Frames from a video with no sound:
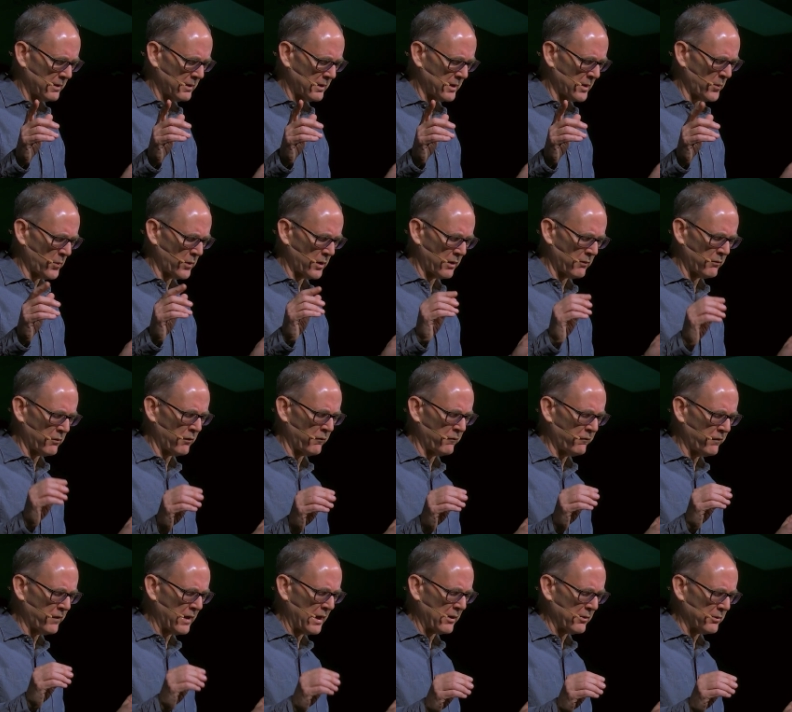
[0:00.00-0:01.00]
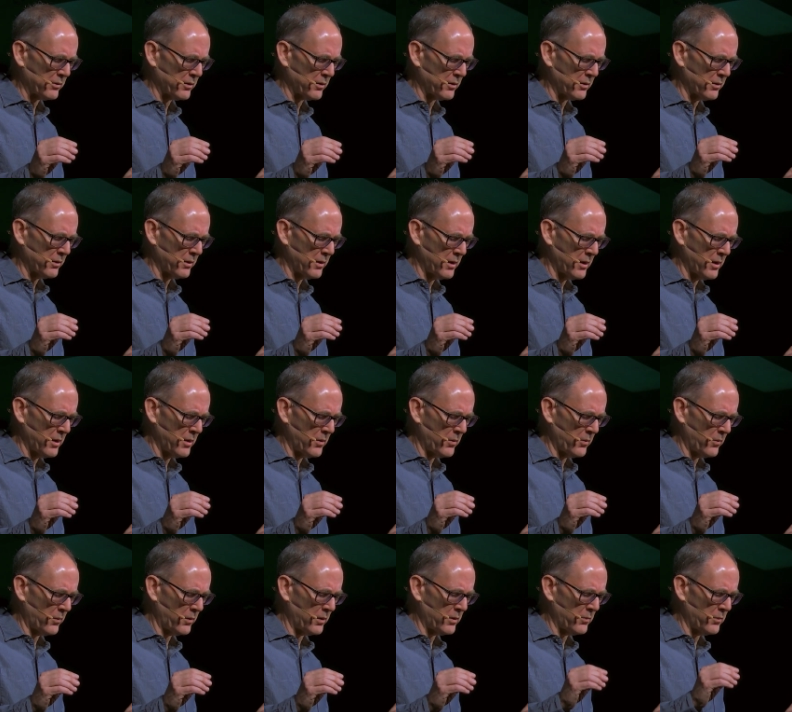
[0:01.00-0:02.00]
That whatever failure
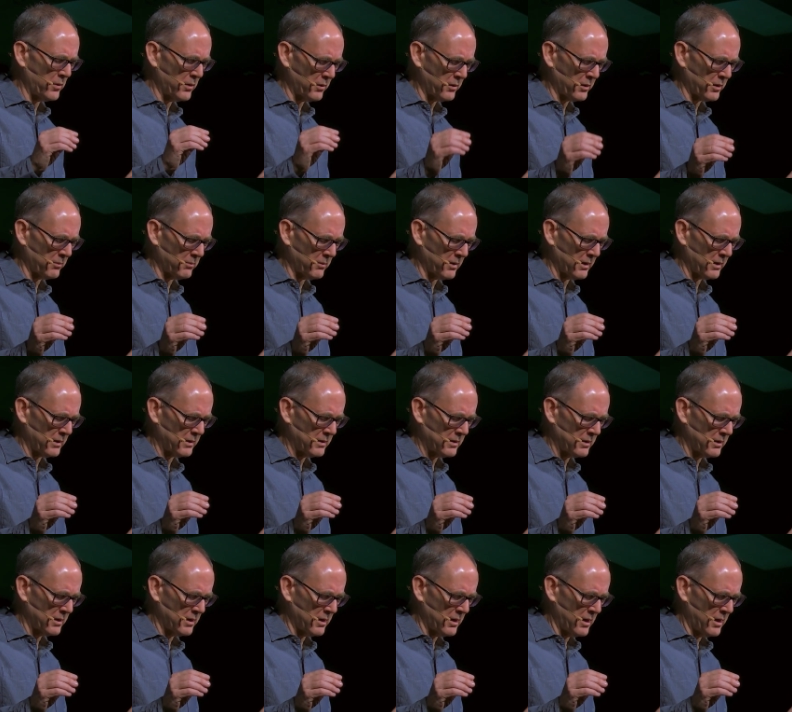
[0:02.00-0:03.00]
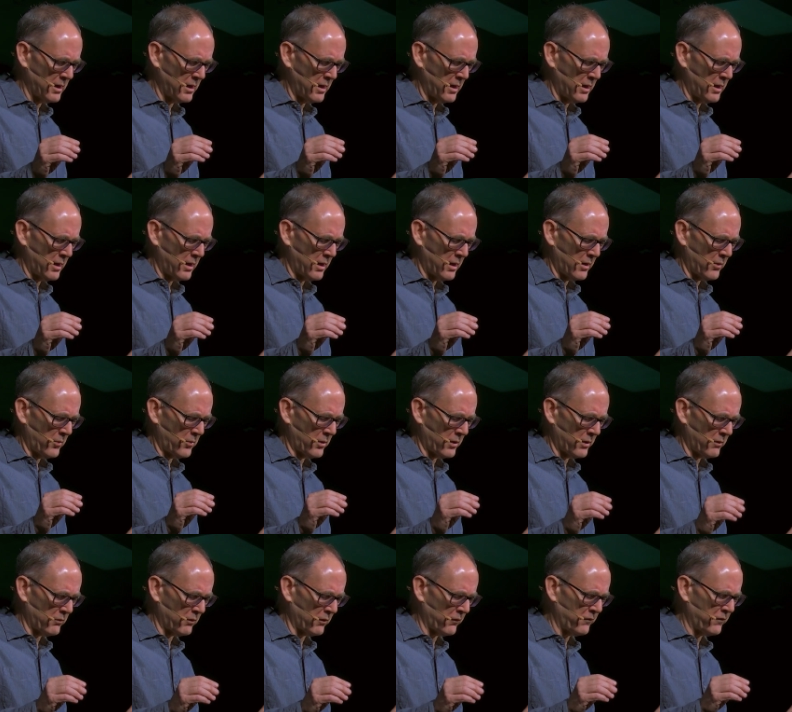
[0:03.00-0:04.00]
we will commit,
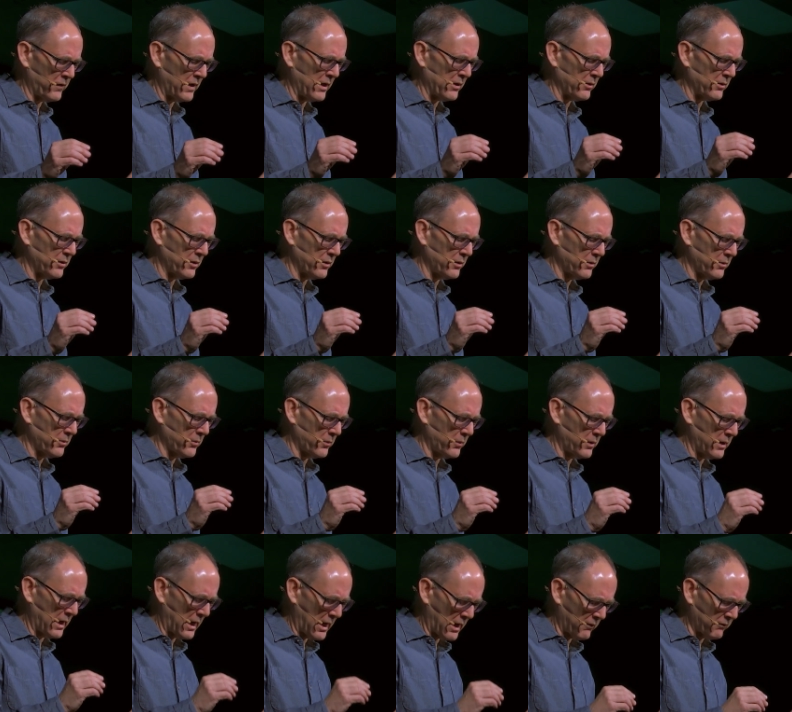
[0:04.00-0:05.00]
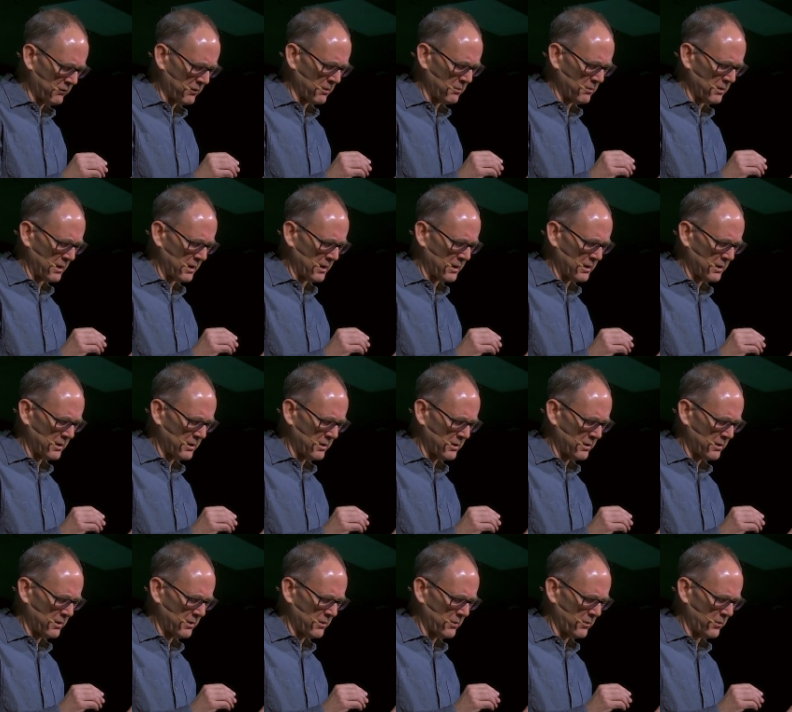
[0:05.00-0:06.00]
whatever failure we have committed,
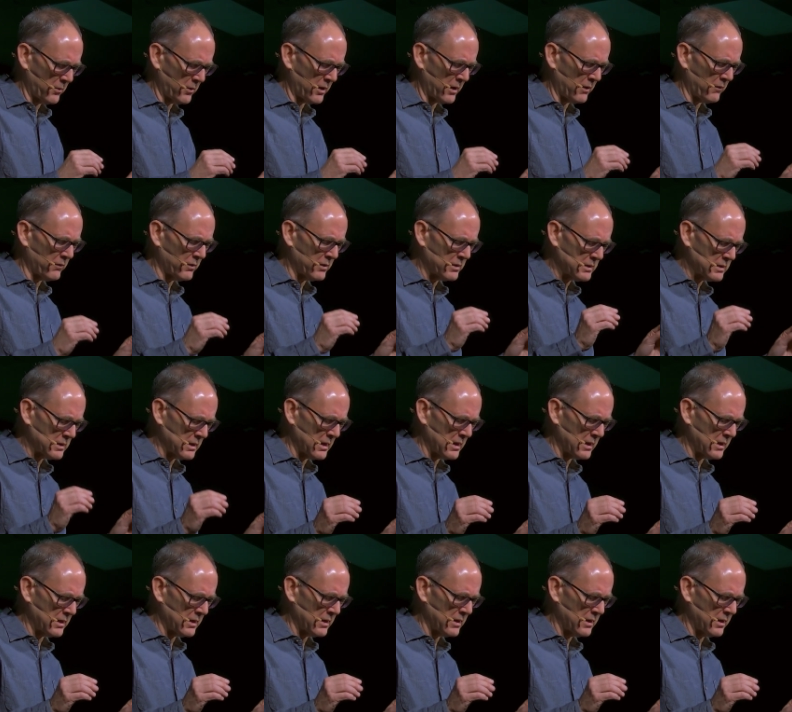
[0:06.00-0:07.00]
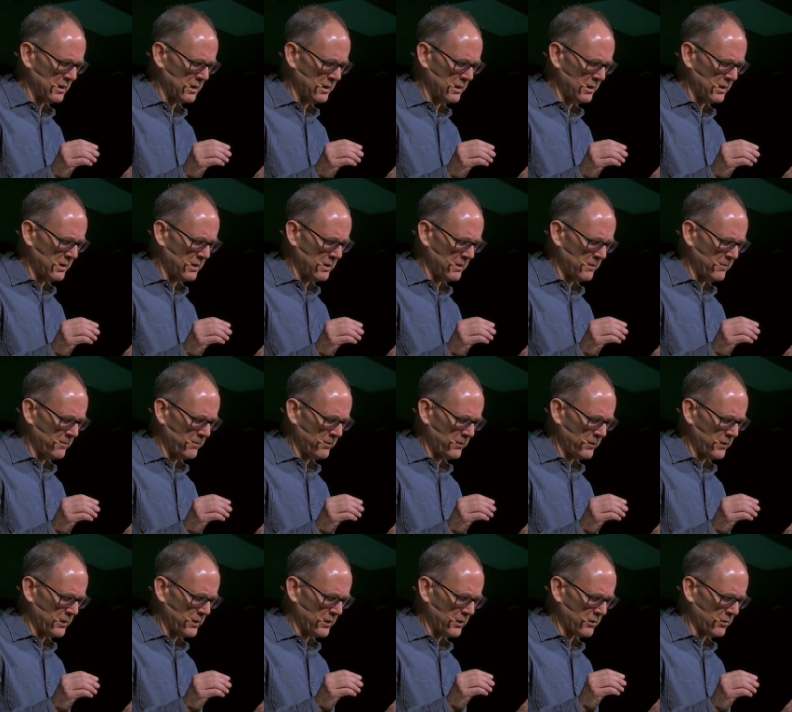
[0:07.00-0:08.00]
whatever sin,
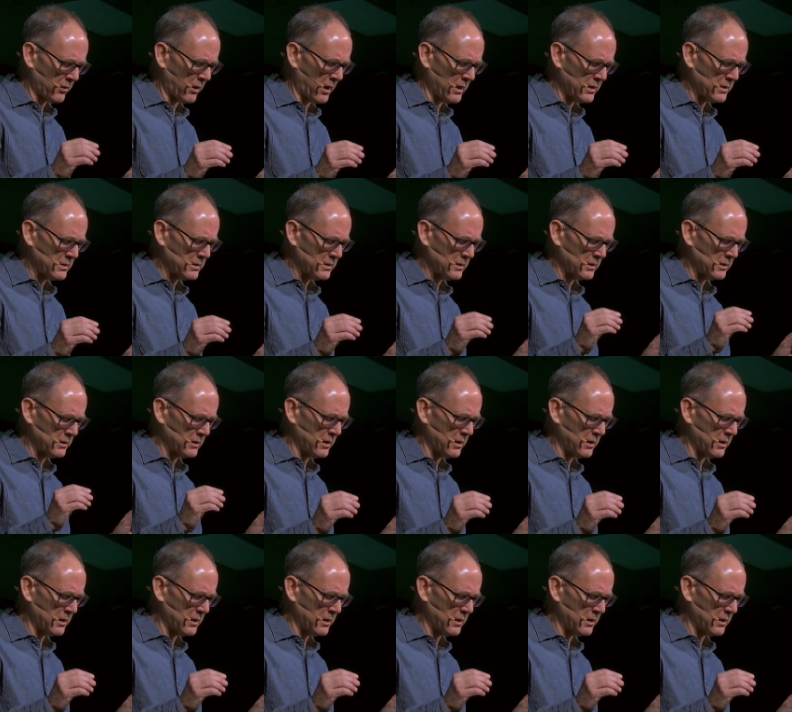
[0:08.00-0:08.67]
Christ can